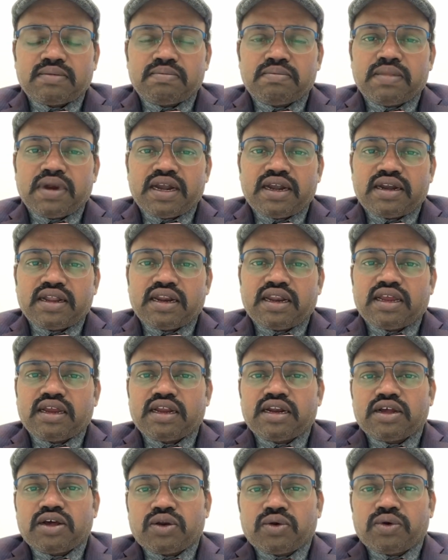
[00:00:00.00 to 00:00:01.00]
mentoring
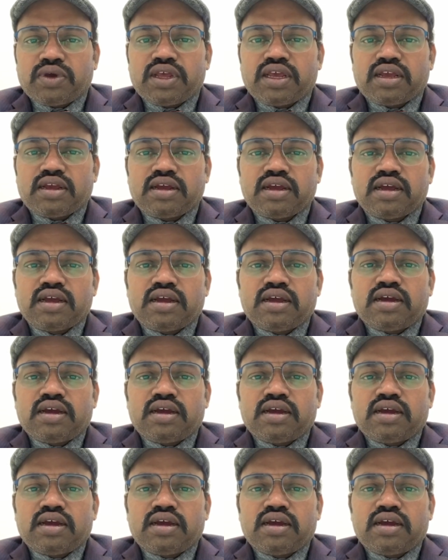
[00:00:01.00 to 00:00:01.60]
and growing